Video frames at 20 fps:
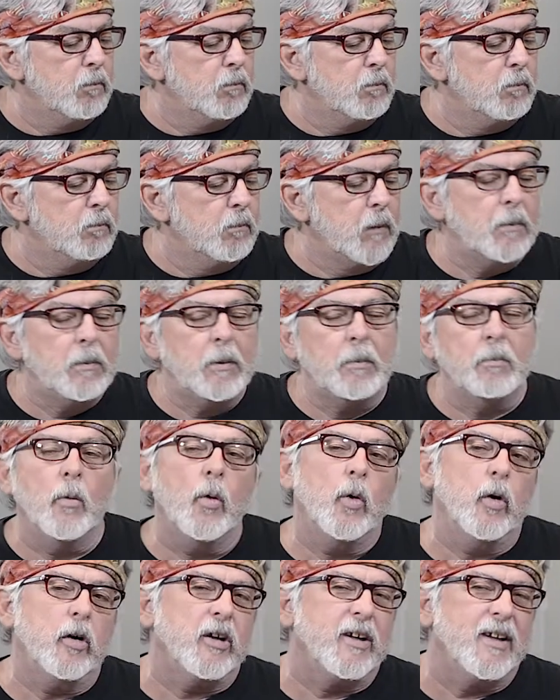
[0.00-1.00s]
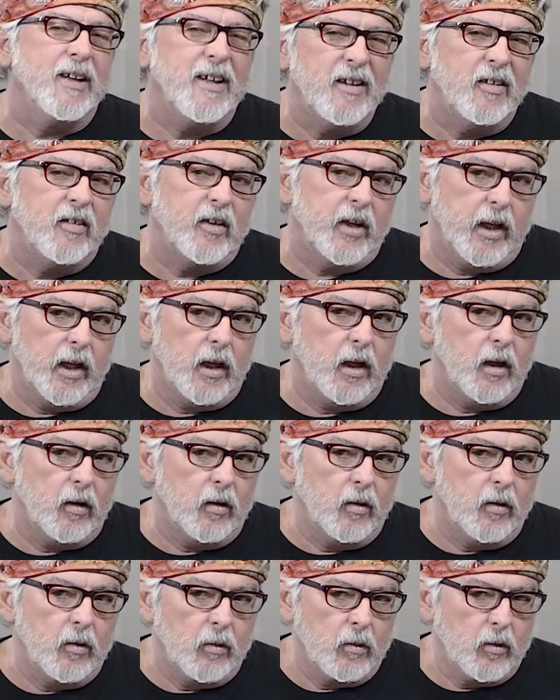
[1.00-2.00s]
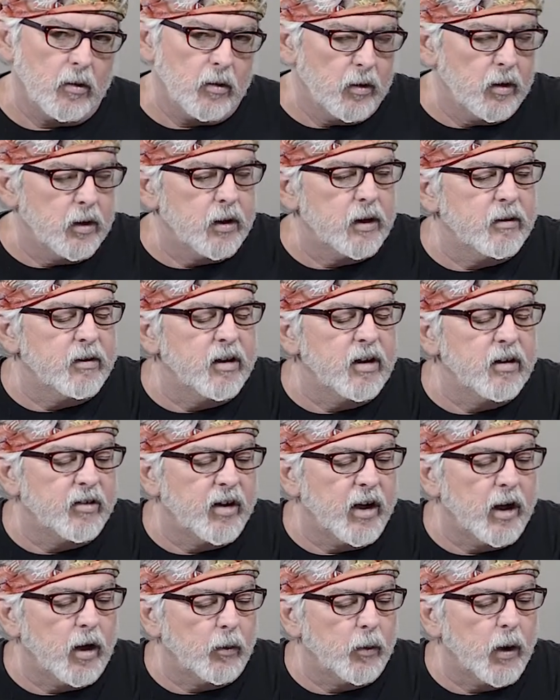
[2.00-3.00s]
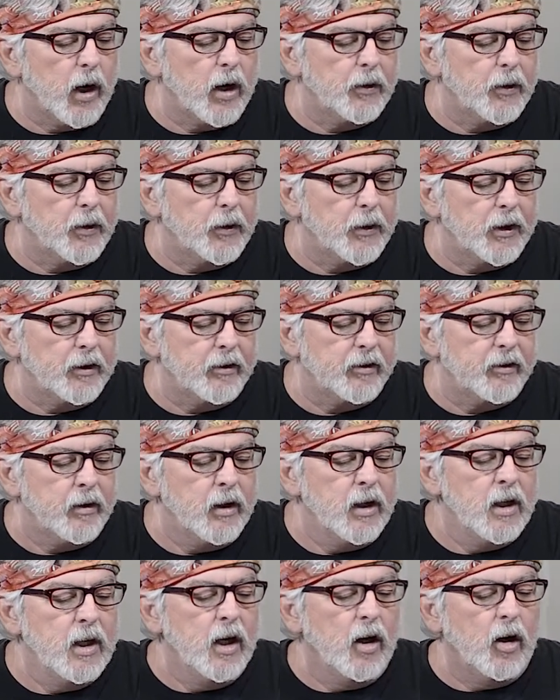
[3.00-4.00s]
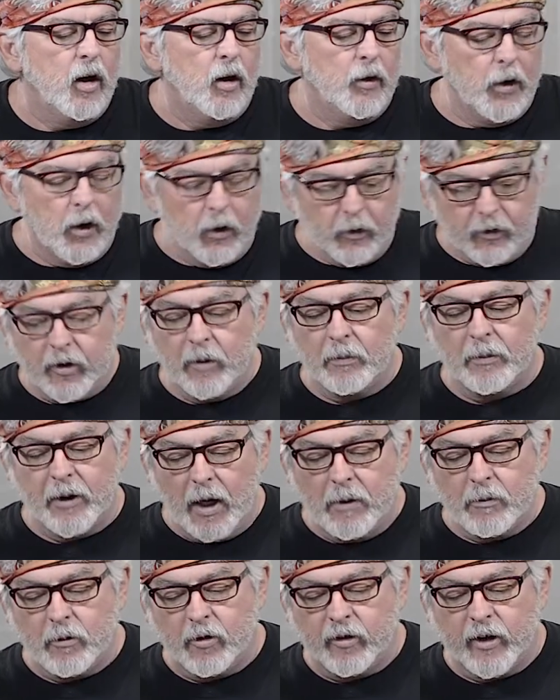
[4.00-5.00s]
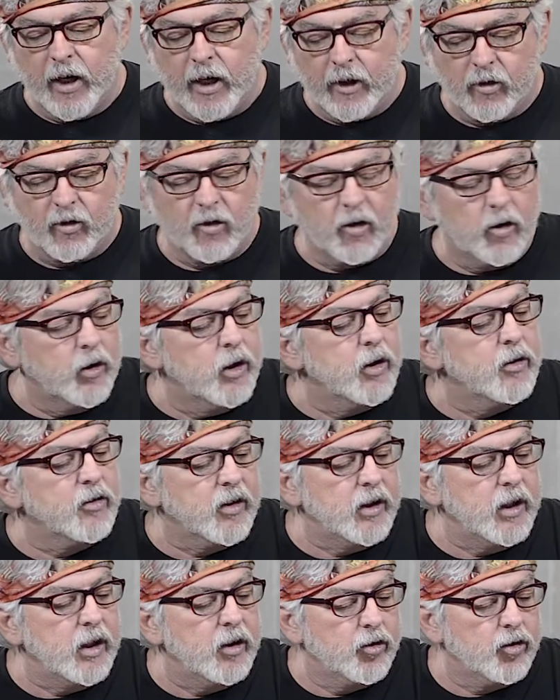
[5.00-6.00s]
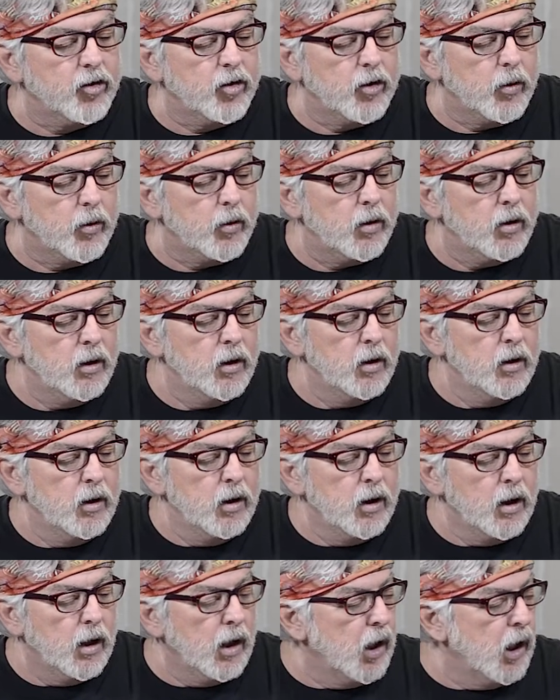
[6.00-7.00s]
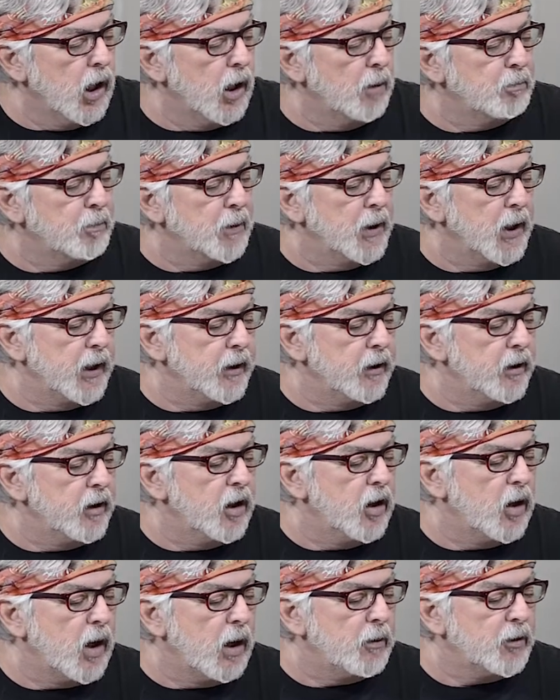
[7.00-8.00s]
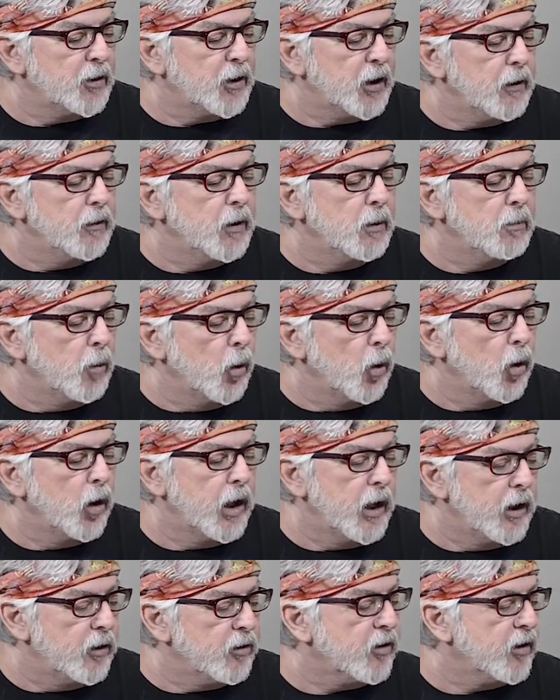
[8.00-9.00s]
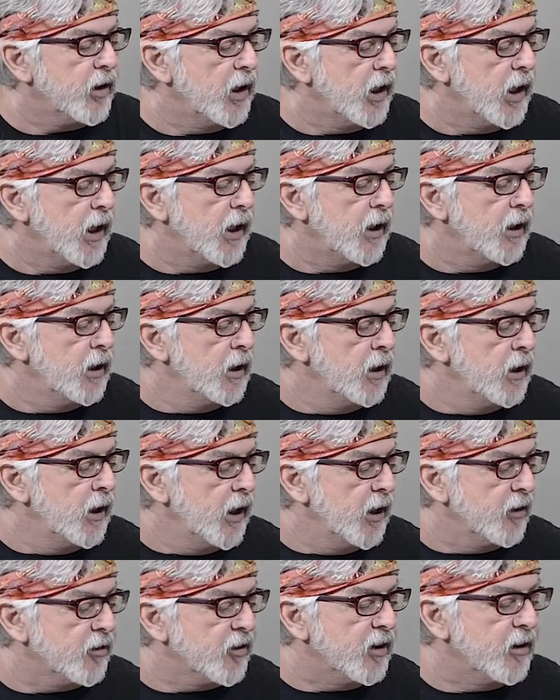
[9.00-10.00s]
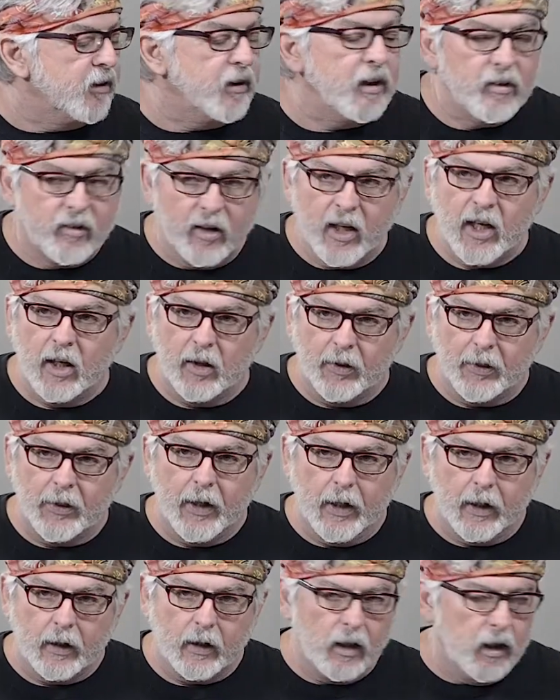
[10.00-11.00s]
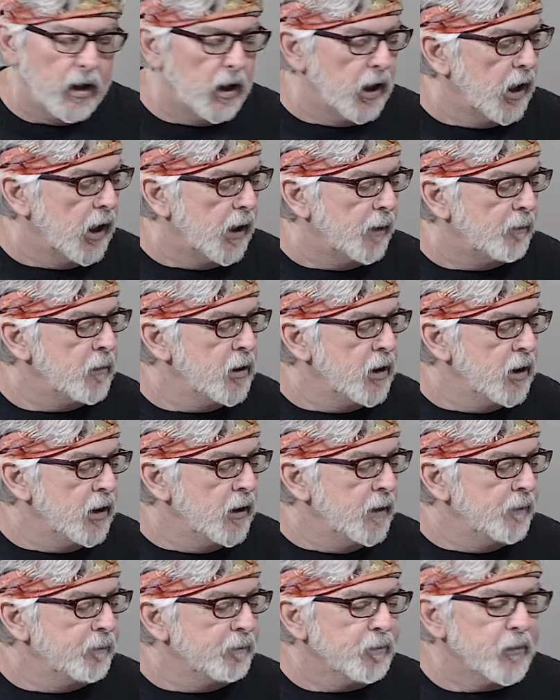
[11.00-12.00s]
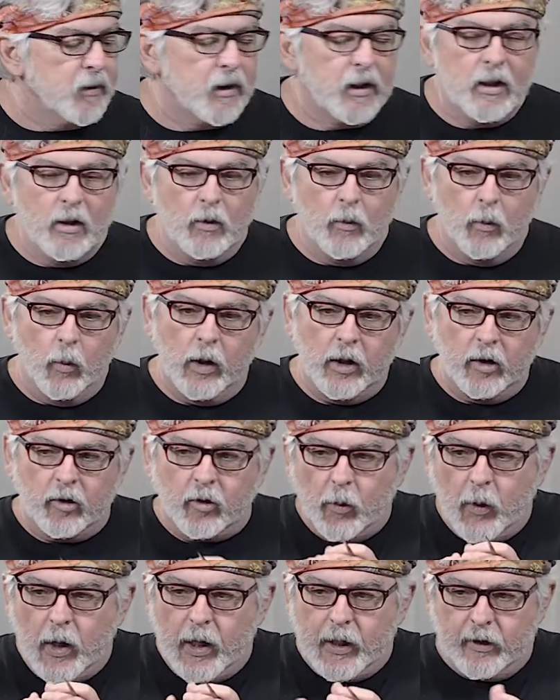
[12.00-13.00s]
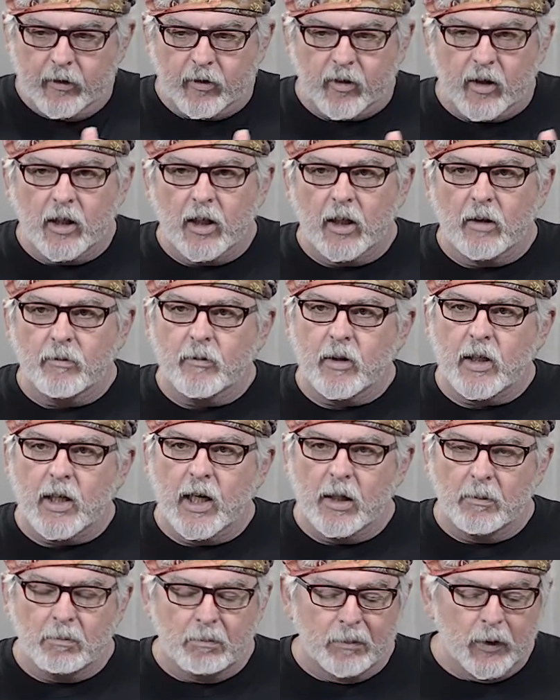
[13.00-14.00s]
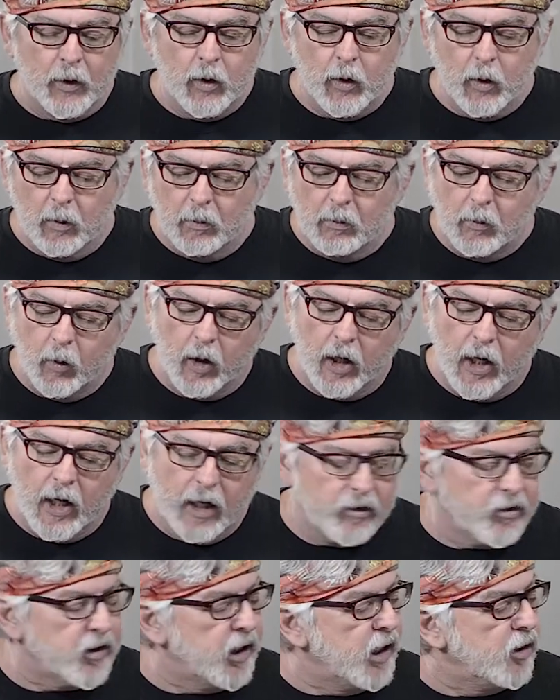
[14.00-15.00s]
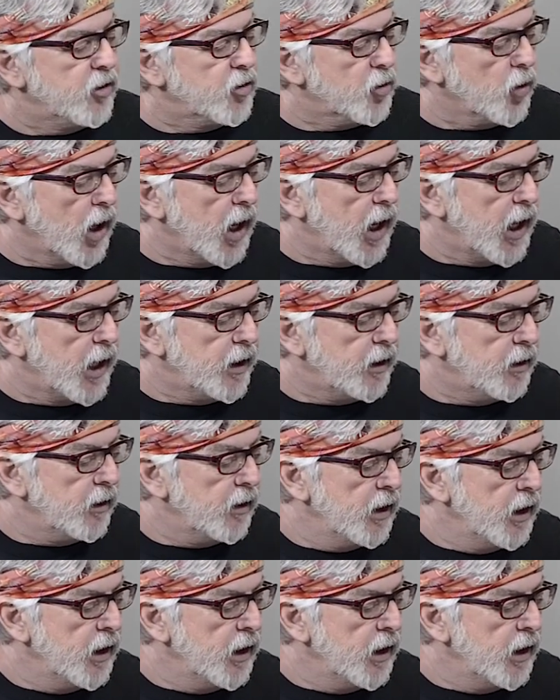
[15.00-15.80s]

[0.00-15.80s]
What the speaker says: Maybe more detail rather than, although sometimes texture is an issue. But no, I would think of it more as a detail thing. When it's wet, it's going to kind of bloom, whereas a dry